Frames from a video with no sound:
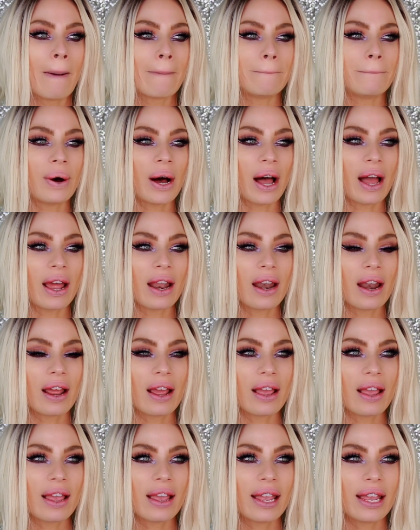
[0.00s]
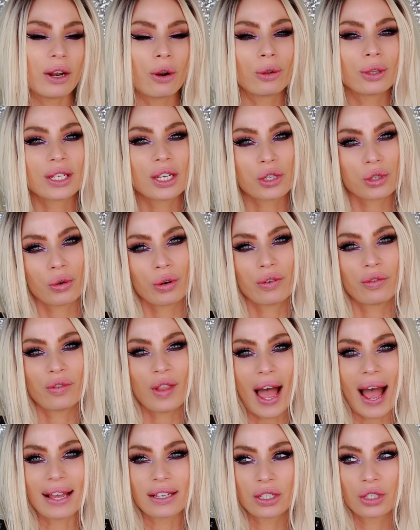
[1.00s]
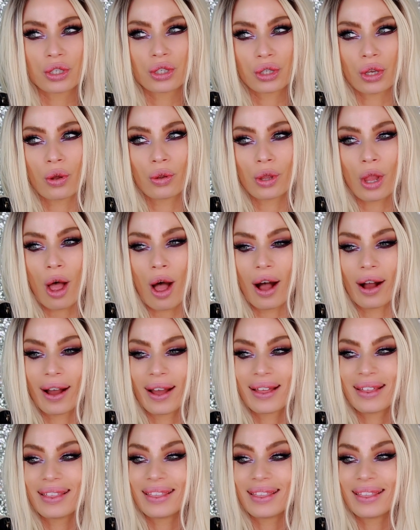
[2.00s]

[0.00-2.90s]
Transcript: But it only sort of lasts so long.